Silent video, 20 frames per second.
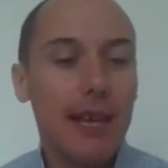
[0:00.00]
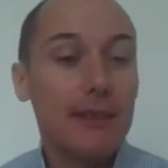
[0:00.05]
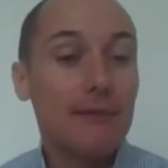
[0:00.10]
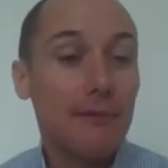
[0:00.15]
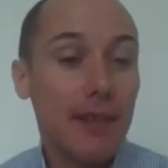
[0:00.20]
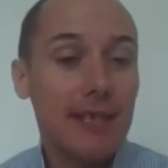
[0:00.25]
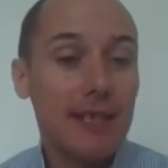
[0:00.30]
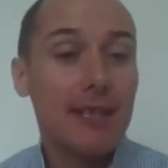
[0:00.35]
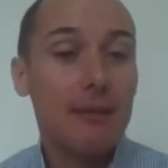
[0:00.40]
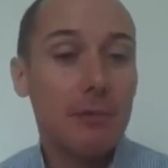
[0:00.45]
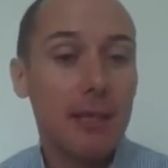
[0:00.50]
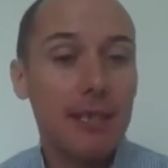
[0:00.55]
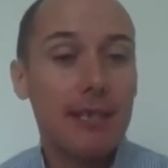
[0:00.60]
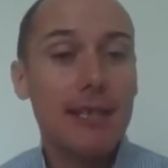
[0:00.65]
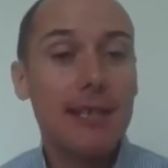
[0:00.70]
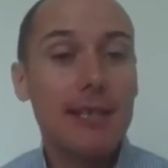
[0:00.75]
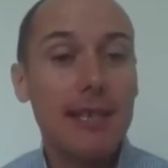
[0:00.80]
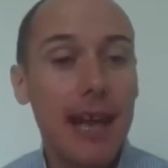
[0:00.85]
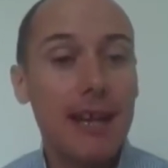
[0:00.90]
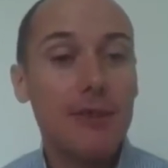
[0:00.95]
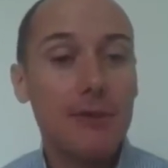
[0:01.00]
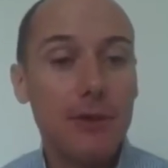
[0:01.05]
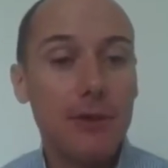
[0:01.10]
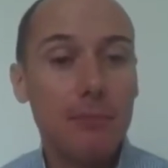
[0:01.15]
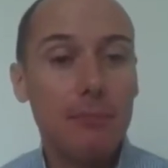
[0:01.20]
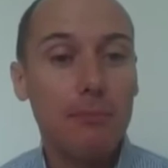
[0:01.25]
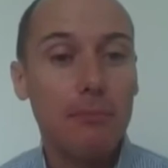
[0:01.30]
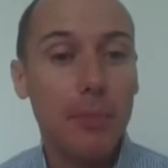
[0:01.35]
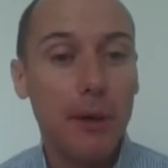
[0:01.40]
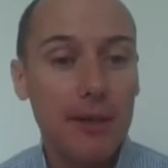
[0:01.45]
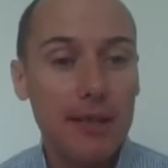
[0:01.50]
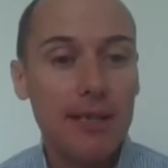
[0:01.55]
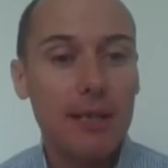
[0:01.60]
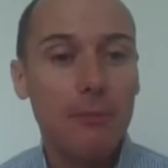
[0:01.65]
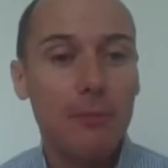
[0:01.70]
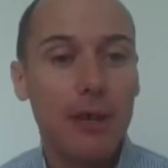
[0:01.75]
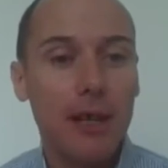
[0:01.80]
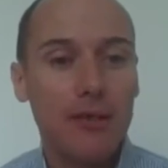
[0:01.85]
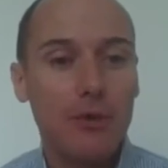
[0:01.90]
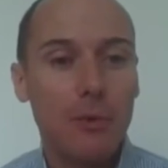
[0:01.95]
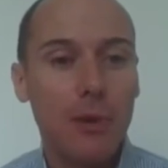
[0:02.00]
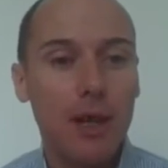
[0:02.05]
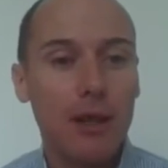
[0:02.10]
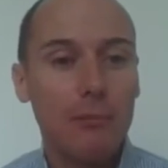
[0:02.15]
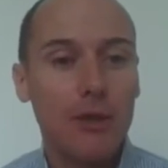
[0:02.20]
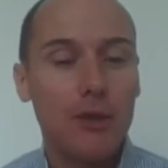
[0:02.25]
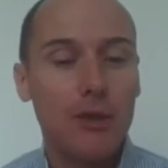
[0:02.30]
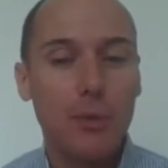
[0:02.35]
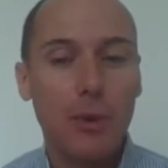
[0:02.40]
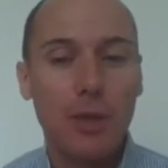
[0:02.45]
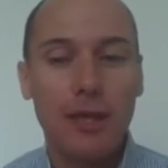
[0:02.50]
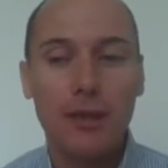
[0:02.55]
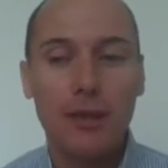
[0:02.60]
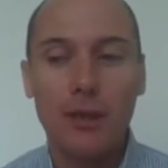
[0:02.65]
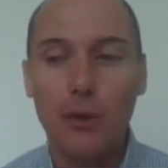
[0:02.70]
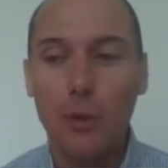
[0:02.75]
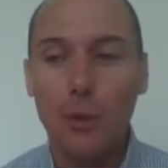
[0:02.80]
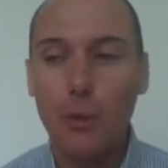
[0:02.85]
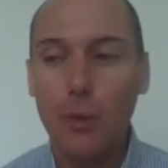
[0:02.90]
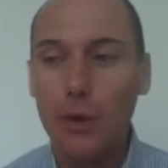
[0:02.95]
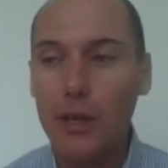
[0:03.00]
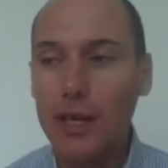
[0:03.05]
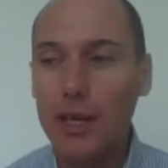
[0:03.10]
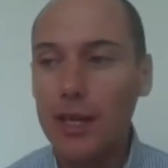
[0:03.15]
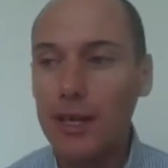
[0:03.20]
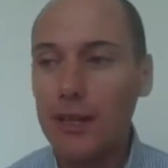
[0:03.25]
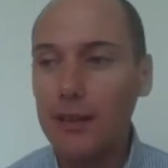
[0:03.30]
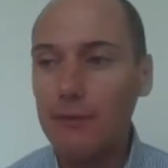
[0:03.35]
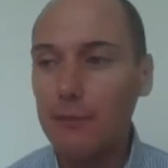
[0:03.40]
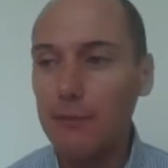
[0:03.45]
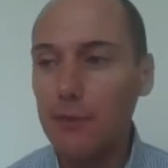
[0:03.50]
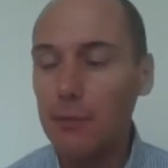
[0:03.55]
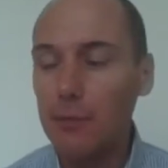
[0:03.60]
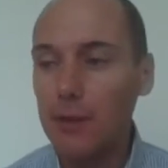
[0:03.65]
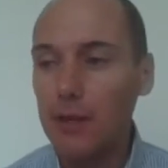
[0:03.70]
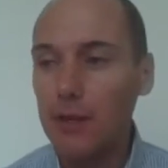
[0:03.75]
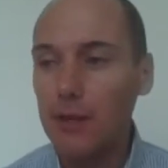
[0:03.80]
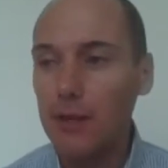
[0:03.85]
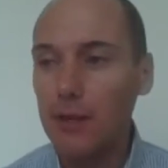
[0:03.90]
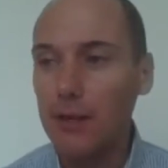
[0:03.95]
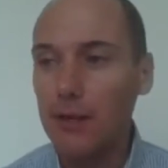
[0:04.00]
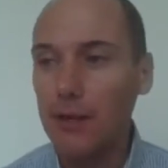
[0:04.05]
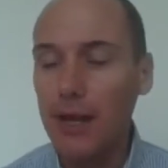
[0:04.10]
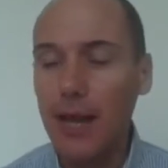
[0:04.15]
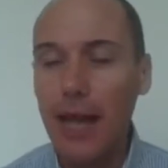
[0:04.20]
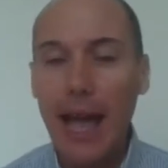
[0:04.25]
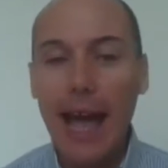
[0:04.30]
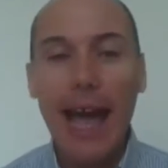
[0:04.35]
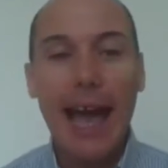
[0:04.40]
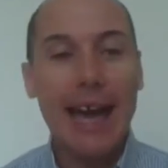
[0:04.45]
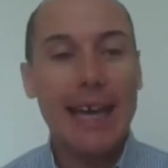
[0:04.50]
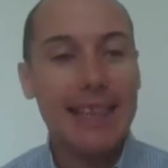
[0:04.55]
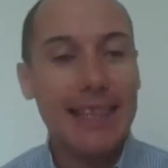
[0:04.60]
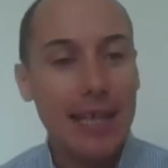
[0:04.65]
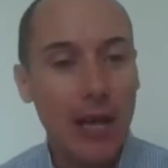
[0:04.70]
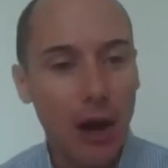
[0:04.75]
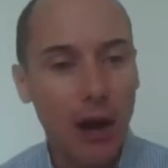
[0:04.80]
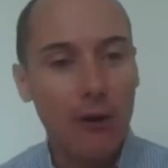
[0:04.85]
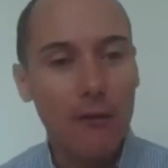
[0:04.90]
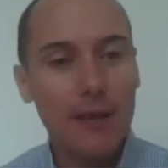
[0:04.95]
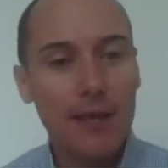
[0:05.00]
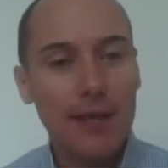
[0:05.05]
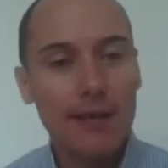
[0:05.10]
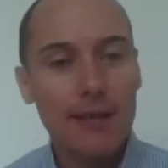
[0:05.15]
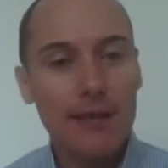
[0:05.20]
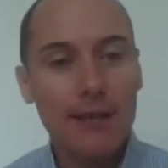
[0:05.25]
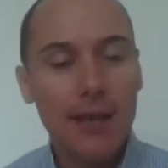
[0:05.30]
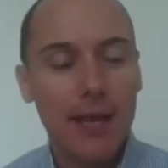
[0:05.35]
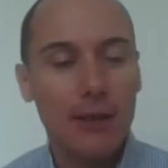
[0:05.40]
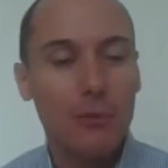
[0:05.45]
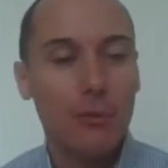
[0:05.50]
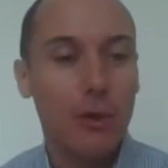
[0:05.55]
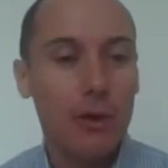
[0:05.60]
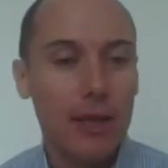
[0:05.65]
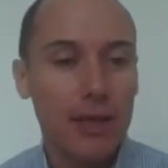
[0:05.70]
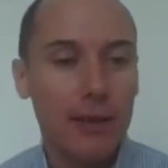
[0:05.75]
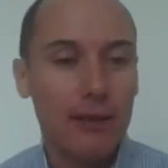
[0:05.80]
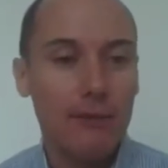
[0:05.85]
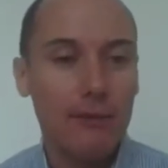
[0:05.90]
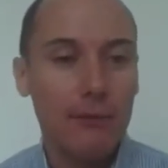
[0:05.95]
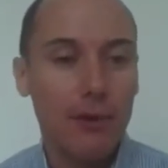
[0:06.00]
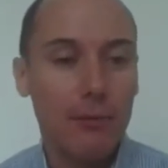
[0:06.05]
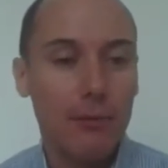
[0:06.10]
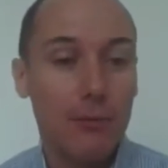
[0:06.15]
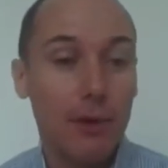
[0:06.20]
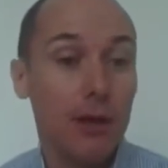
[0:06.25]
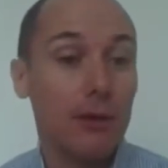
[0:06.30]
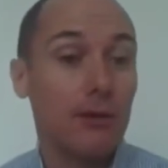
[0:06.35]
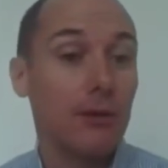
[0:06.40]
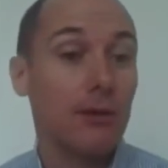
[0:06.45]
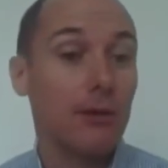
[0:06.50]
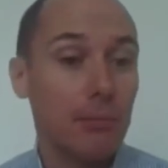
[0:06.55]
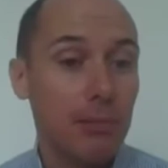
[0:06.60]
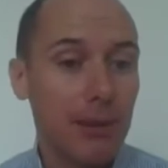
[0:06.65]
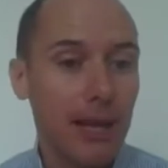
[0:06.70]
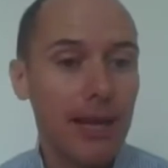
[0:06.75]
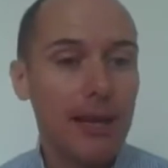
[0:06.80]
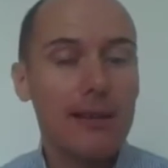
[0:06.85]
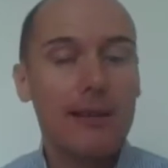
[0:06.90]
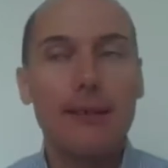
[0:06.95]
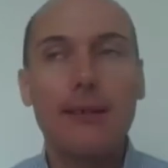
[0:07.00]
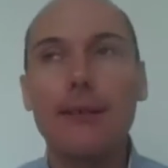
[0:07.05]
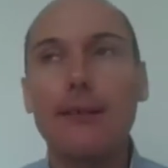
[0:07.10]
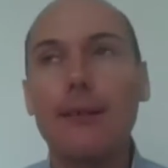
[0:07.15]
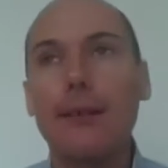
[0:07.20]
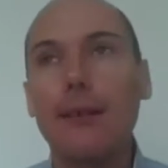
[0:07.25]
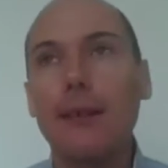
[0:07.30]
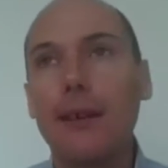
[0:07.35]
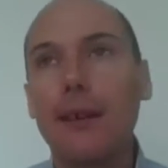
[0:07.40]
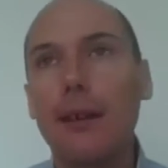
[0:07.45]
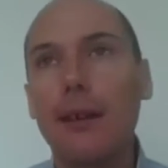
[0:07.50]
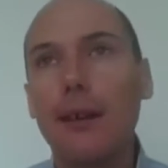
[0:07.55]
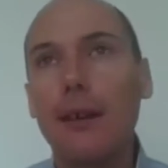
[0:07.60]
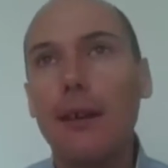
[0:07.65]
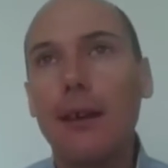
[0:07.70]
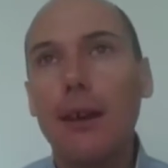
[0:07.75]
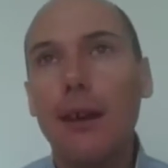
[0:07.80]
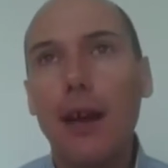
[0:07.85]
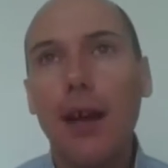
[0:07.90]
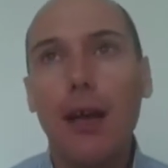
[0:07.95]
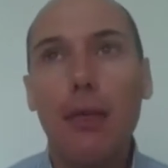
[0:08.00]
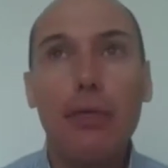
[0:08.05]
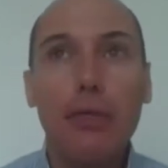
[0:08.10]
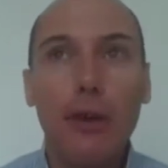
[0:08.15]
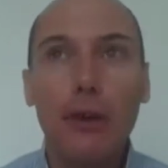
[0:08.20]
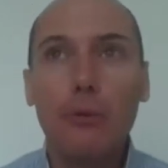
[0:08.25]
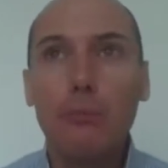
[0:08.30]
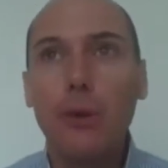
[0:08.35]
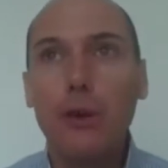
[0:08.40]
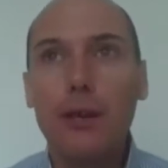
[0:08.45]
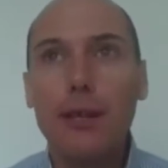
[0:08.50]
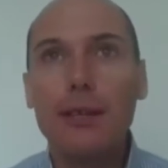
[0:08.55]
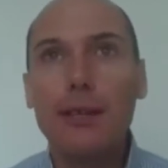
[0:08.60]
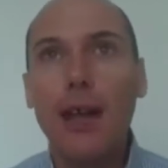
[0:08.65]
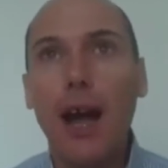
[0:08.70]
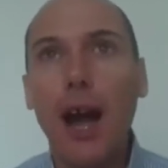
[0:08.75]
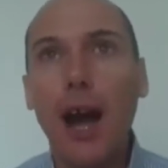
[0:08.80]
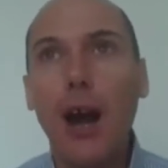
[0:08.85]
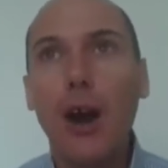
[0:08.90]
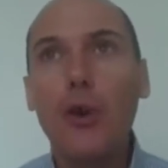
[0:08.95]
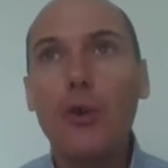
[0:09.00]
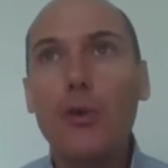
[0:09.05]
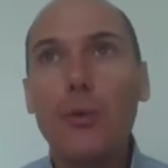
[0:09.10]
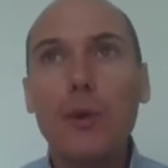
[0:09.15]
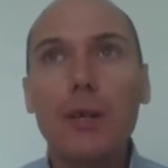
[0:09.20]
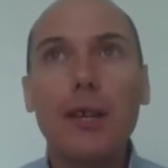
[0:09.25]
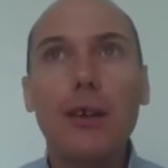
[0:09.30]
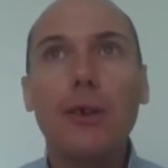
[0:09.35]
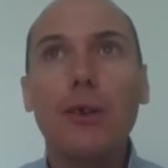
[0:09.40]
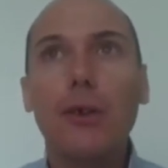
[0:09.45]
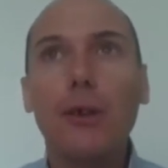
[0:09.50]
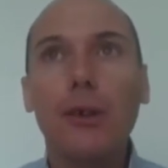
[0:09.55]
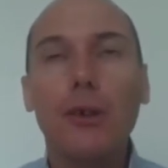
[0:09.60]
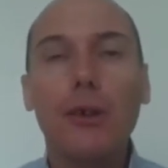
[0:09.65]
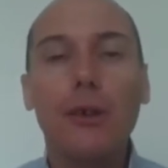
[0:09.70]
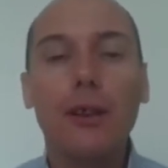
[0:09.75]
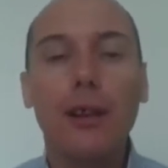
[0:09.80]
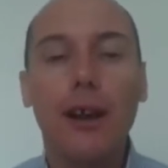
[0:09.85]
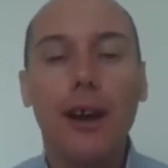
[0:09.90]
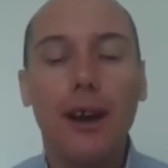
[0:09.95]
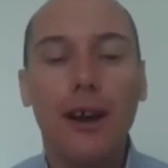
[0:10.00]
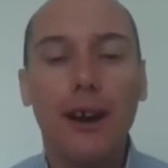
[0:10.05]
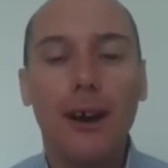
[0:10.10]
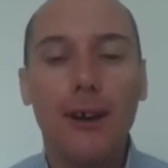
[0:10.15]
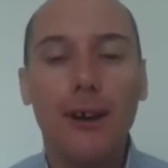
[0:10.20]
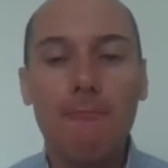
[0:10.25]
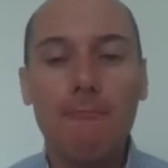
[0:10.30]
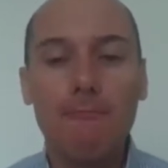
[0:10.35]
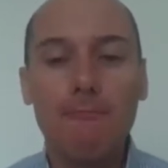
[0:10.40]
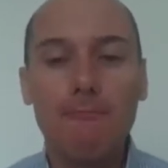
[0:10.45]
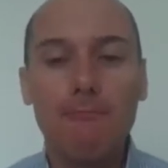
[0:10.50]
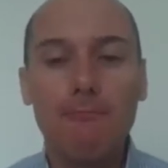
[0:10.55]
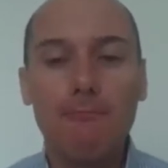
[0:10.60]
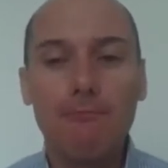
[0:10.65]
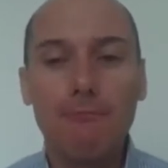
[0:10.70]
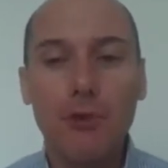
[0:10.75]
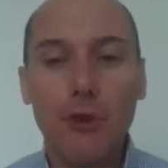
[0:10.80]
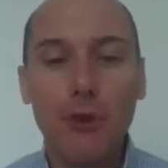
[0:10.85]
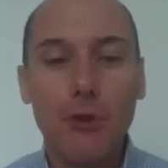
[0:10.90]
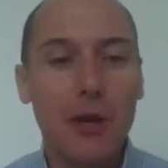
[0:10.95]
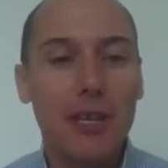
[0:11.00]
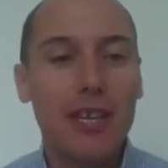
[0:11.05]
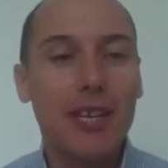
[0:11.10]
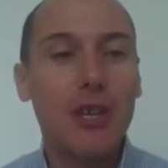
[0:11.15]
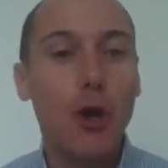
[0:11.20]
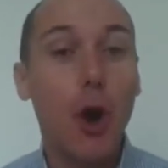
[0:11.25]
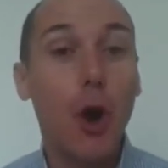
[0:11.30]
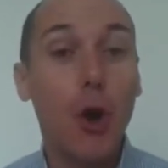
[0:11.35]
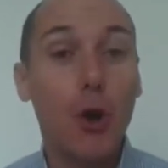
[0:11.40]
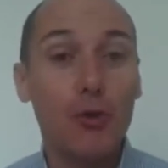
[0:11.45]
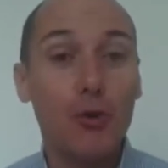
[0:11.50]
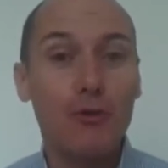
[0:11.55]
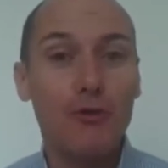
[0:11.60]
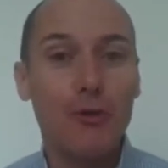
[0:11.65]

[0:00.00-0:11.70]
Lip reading: flexibility is actually possible as well between working from at the office and working from another place. And third point is how critical creating your own